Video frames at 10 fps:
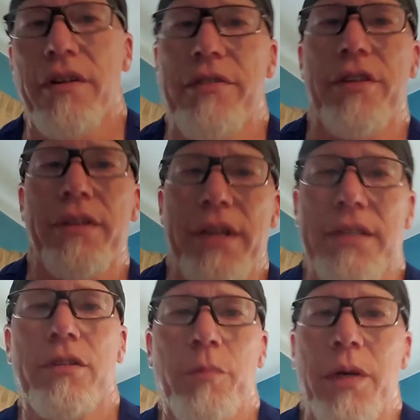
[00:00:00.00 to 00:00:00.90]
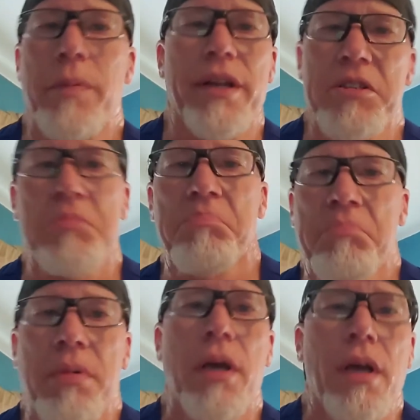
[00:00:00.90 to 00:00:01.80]
to feel my legs a little bit, but it's
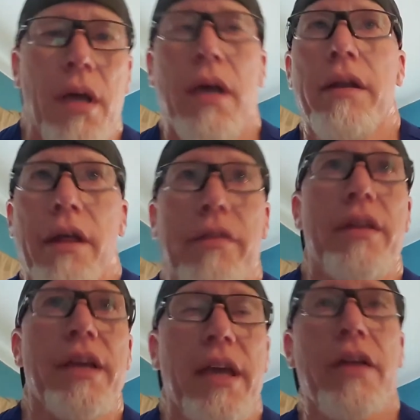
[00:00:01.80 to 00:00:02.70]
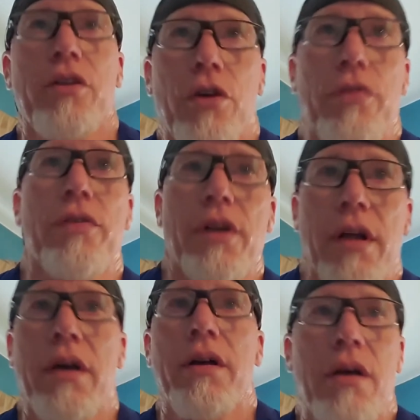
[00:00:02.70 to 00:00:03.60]
nothing I can't do for
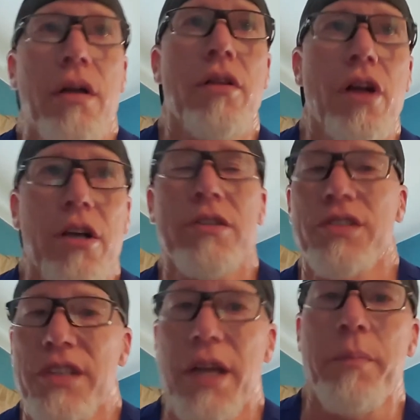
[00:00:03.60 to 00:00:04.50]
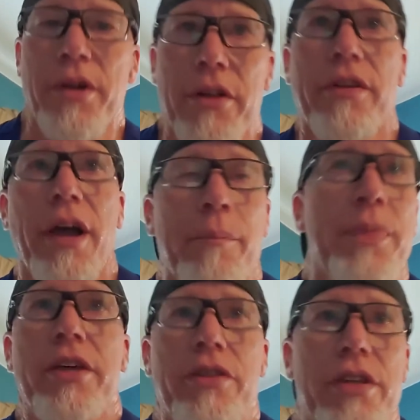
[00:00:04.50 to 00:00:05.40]
a long sustained period of time.
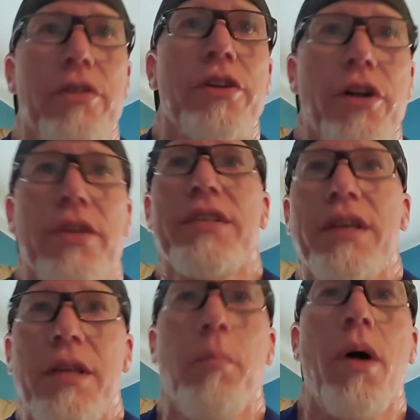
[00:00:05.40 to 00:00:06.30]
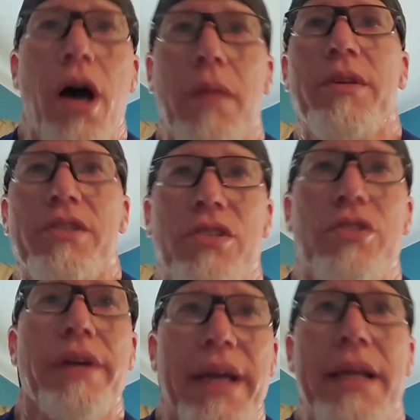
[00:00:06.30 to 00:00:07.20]
The other thing you'll notice, at the bottom of the
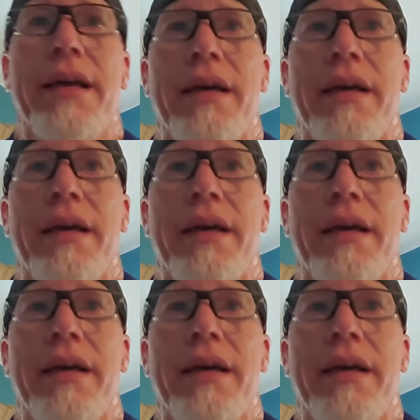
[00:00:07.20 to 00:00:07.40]
screen,